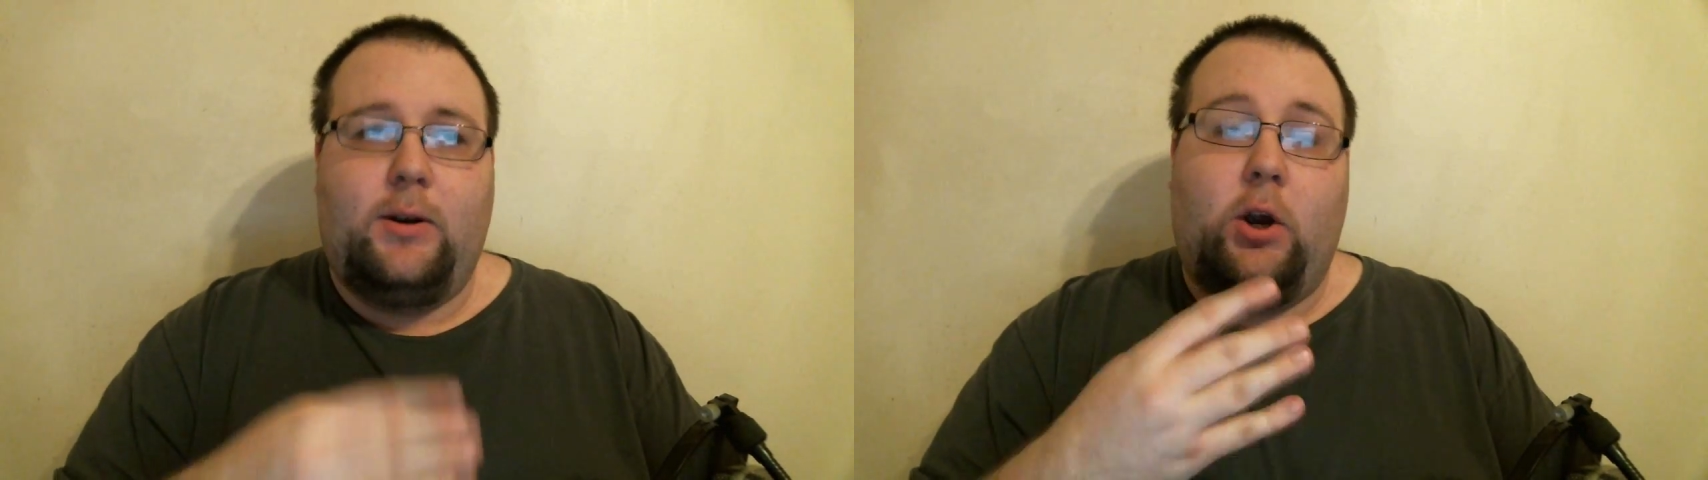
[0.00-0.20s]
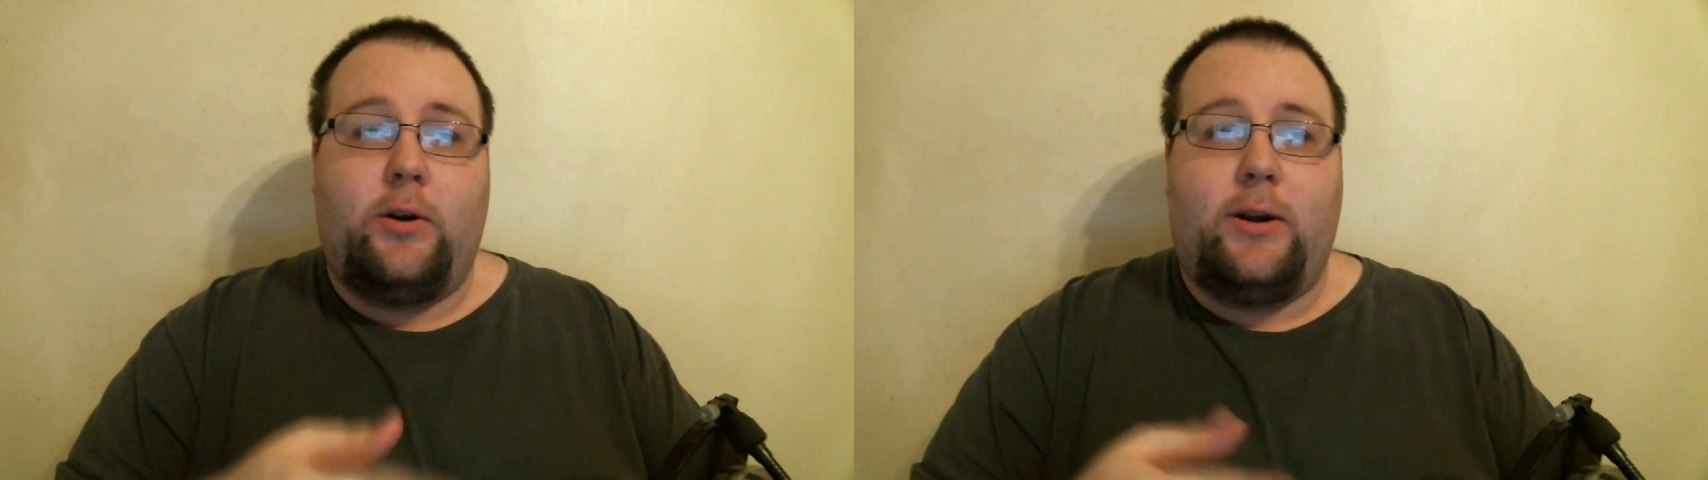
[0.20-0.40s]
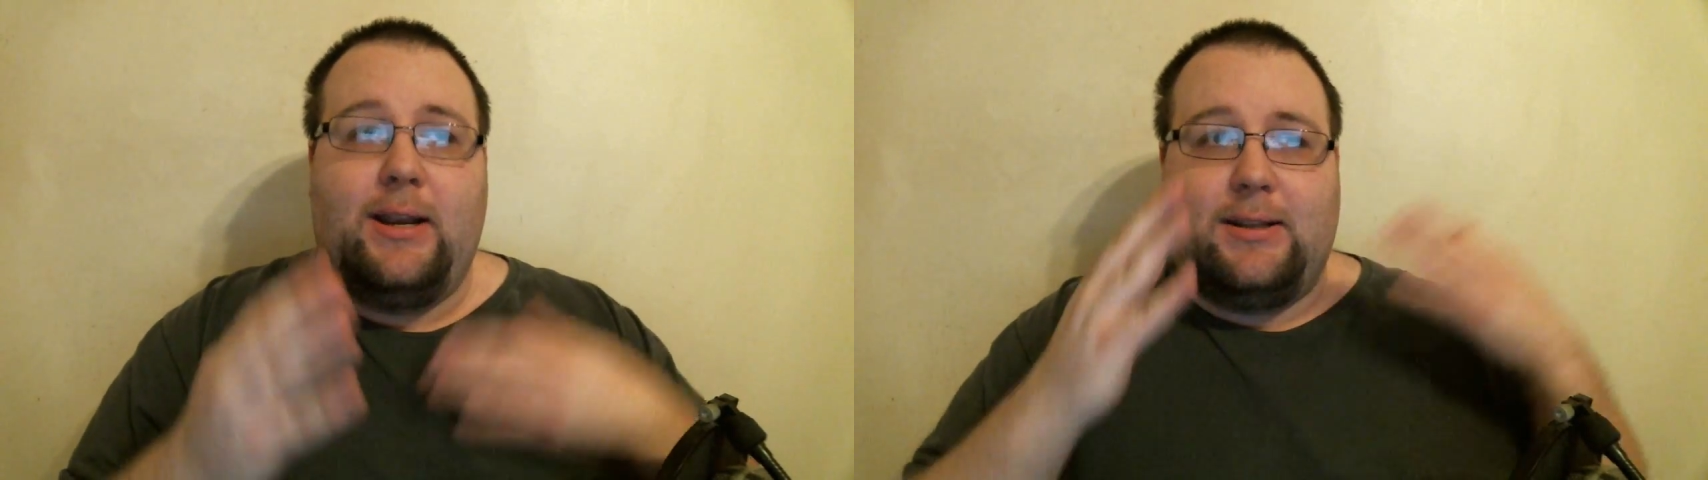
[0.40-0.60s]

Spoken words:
earnings